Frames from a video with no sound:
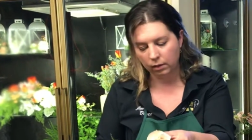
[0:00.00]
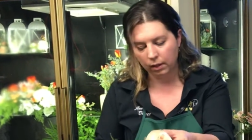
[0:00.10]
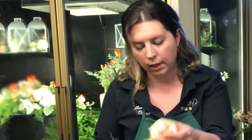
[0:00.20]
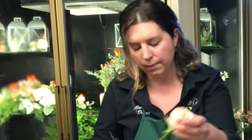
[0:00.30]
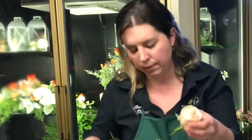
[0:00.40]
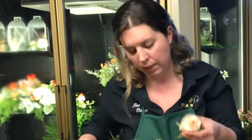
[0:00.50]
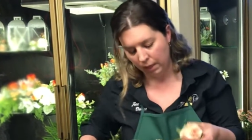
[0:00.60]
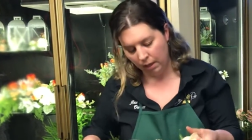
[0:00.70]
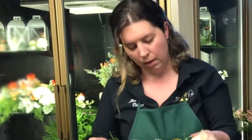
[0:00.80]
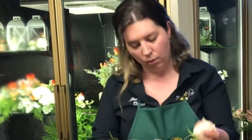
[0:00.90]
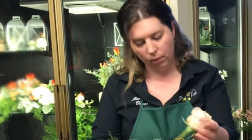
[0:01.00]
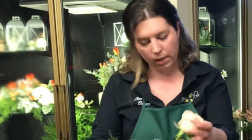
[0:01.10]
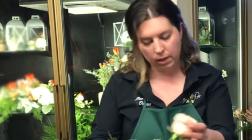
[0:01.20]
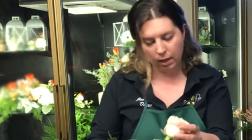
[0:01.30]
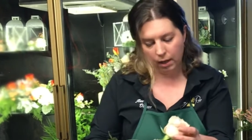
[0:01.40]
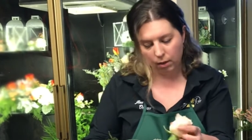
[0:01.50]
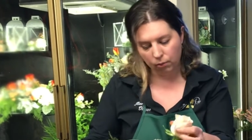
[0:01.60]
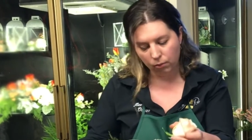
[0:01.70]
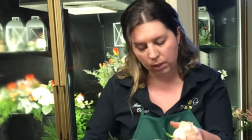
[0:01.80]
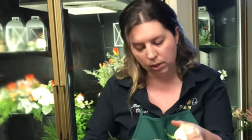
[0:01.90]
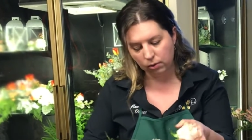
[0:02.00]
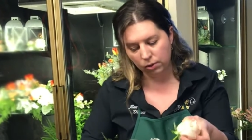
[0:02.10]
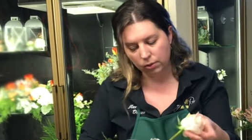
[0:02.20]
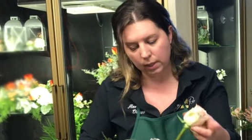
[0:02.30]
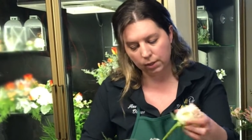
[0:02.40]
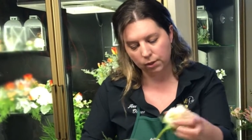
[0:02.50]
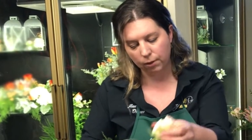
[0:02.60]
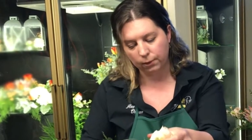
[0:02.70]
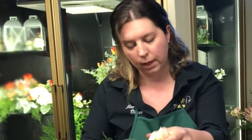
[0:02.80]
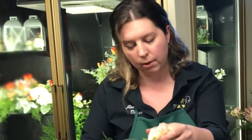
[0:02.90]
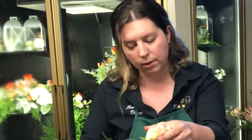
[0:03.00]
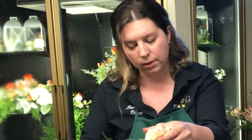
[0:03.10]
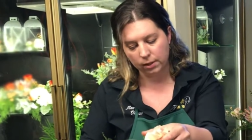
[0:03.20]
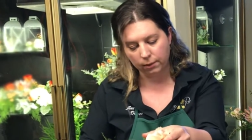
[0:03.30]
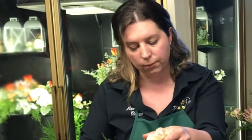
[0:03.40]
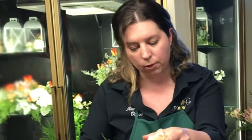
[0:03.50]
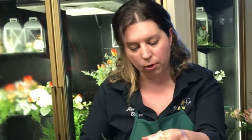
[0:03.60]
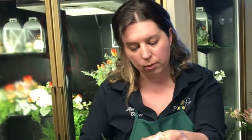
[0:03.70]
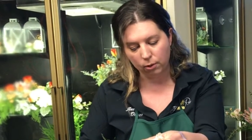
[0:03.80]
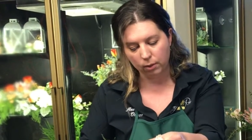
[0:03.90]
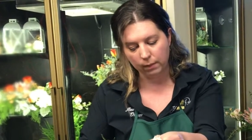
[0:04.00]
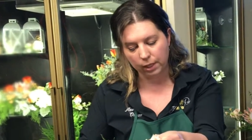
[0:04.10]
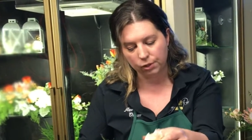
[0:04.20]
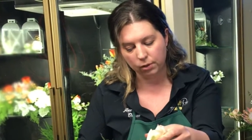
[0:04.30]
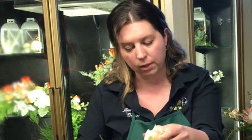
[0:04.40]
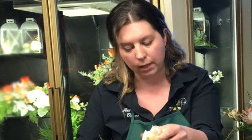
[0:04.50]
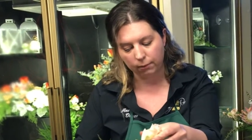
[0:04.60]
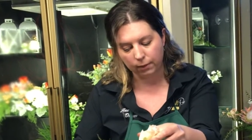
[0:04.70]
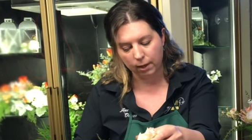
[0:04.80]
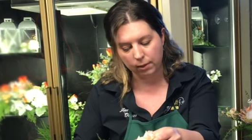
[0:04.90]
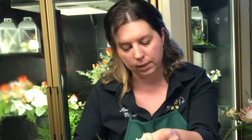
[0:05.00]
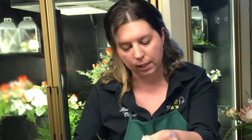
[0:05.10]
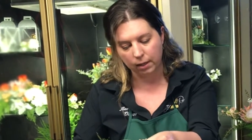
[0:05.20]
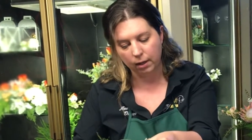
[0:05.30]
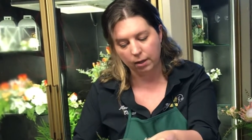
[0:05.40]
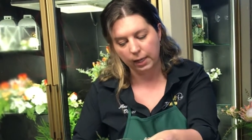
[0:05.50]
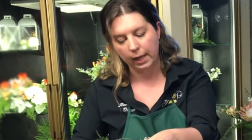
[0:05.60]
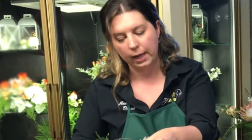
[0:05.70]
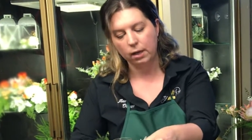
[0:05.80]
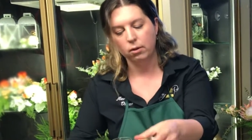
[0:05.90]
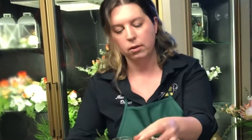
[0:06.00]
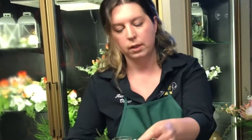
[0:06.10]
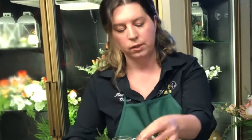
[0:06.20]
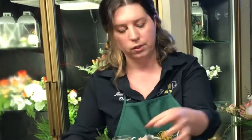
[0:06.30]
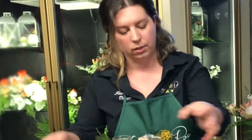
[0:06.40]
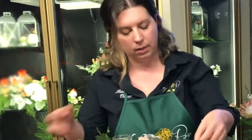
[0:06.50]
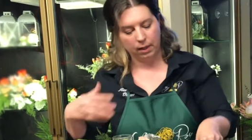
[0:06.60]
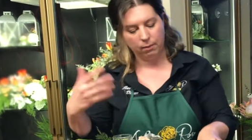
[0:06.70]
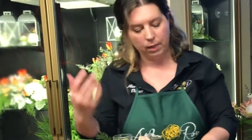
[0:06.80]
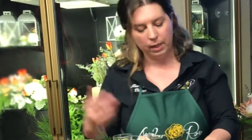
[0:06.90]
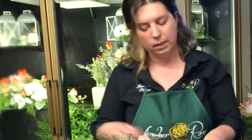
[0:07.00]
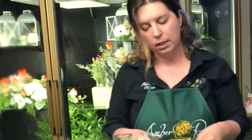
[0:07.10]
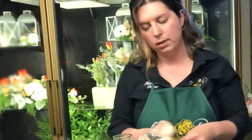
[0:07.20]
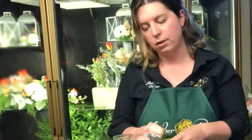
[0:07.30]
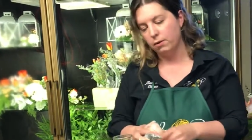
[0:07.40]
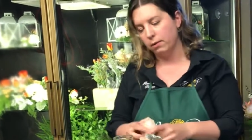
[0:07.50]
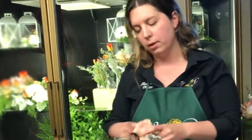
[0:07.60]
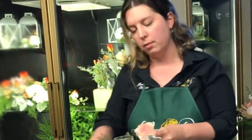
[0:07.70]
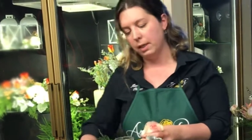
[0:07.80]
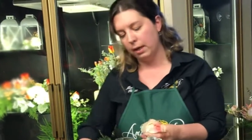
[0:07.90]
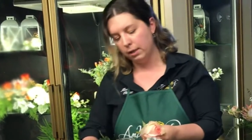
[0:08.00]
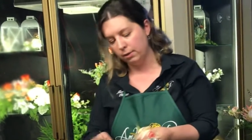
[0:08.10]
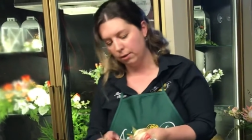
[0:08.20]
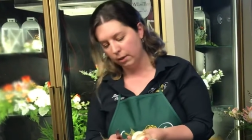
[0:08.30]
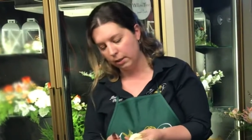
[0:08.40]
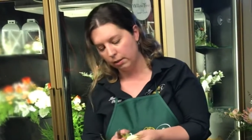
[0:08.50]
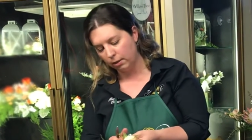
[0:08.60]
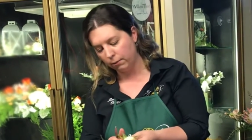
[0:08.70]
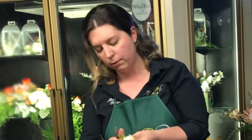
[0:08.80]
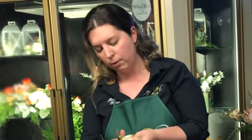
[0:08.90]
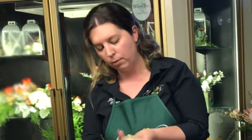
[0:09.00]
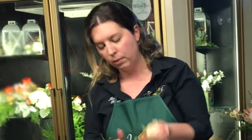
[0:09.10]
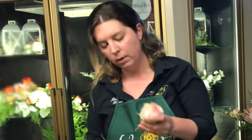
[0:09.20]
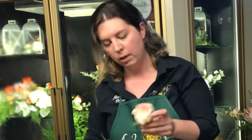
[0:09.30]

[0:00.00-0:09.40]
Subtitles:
Okay. When you do insert flowers into foam, you want to make sure that the flowers get cut on an angle. It makes it easier for them to get inserted into the foam.